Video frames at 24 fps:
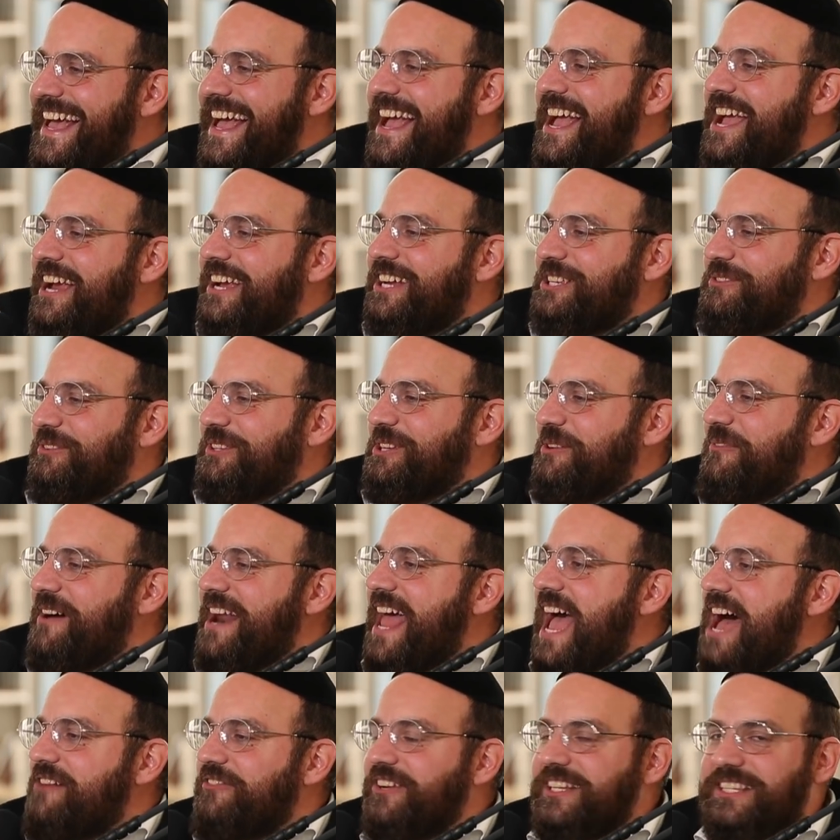Because we were talking about
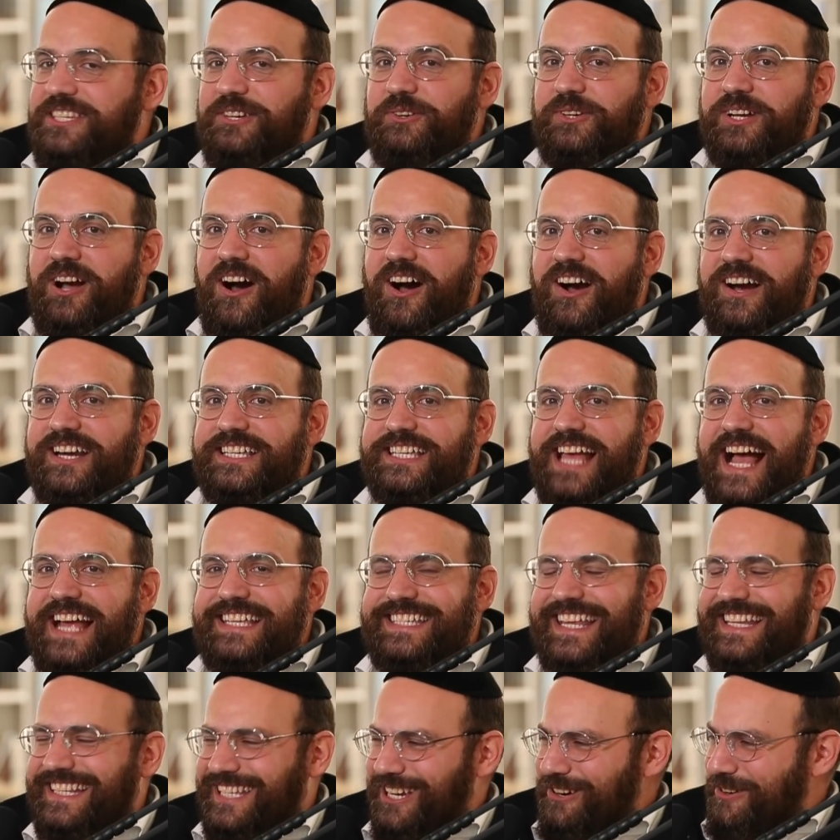having 2 cars. I
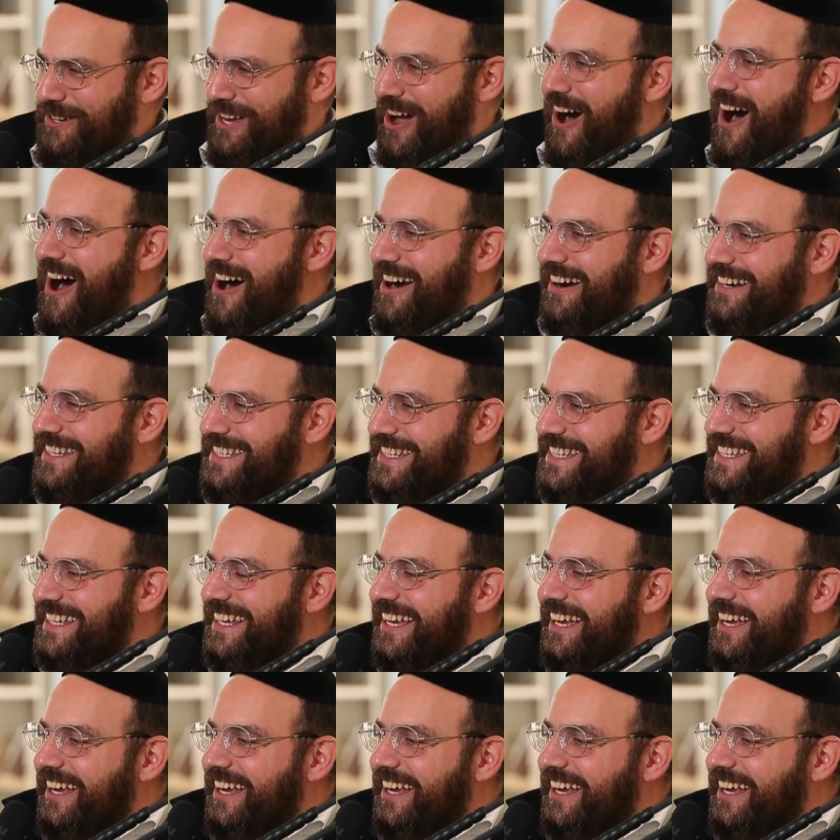said, 2 cars?